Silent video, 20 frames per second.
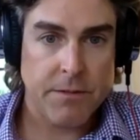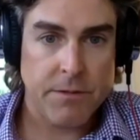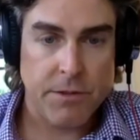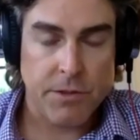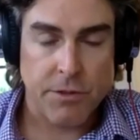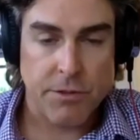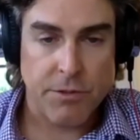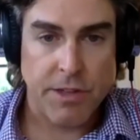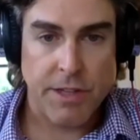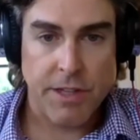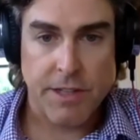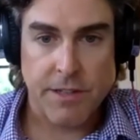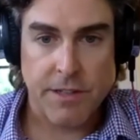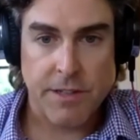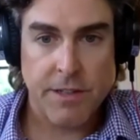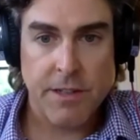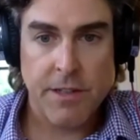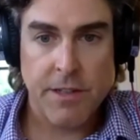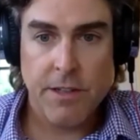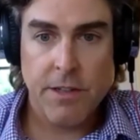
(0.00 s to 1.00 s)
So
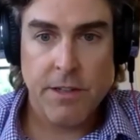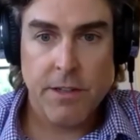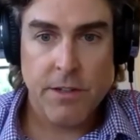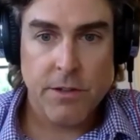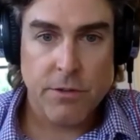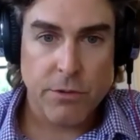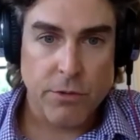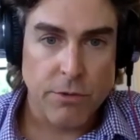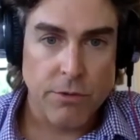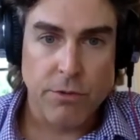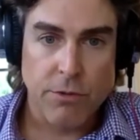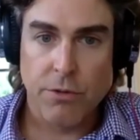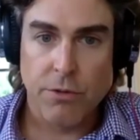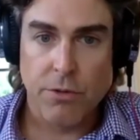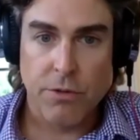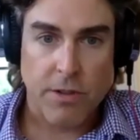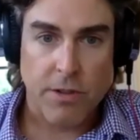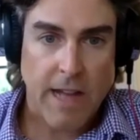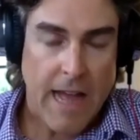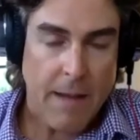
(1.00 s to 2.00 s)
think
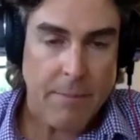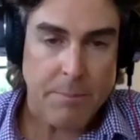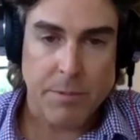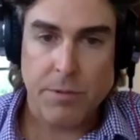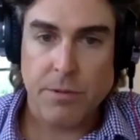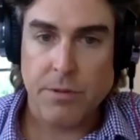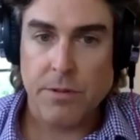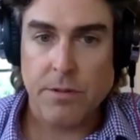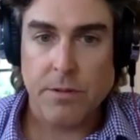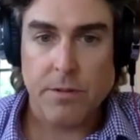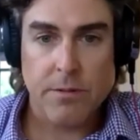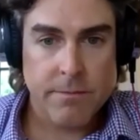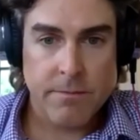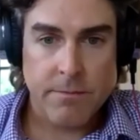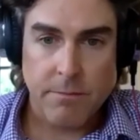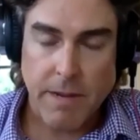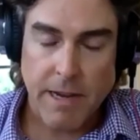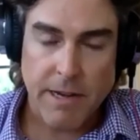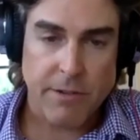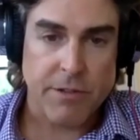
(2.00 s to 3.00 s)
Google, Apple,
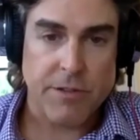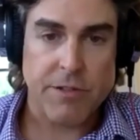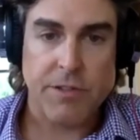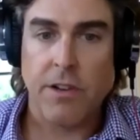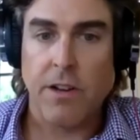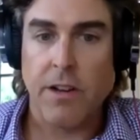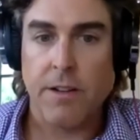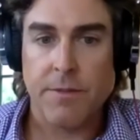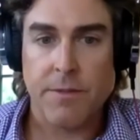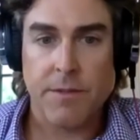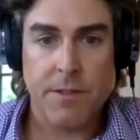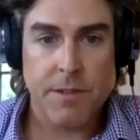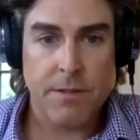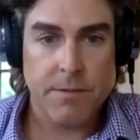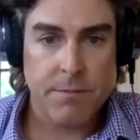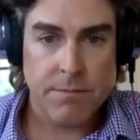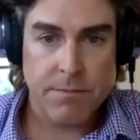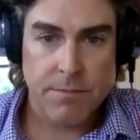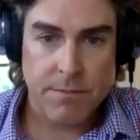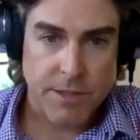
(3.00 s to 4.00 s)
Microsoft,
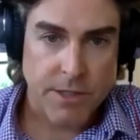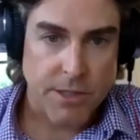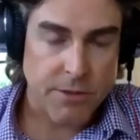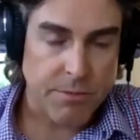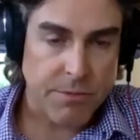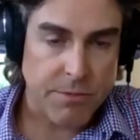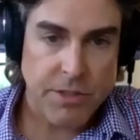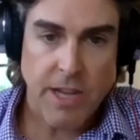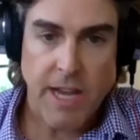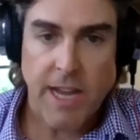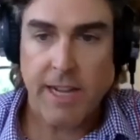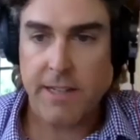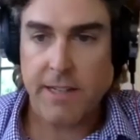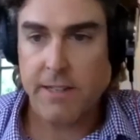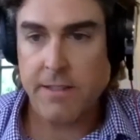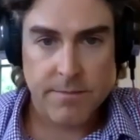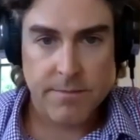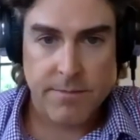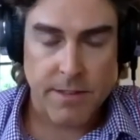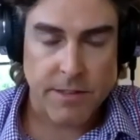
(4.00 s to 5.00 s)
you know, tech,
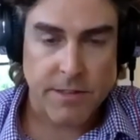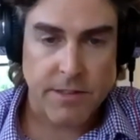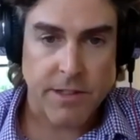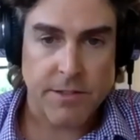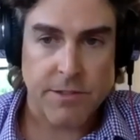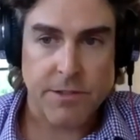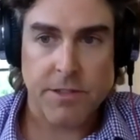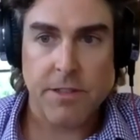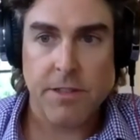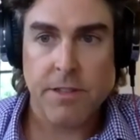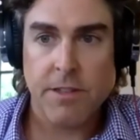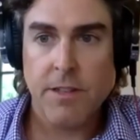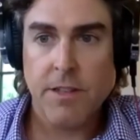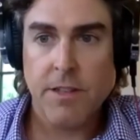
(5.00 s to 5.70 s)
etc.